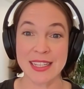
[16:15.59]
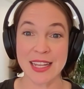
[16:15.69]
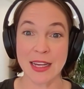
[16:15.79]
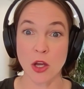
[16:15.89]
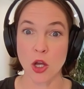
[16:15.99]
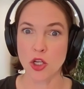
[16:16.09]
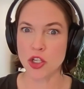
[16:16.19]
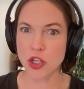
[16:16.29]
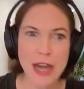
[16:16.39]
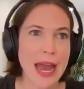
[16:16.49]
Like,
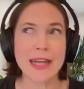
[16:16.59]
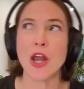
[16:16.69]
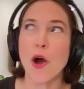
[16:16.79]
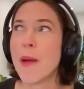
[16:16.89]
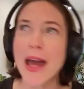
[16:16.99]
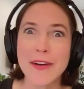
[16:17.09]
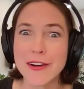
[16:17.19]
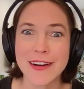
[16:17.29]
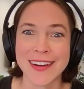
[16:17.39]
shouldn't I know better?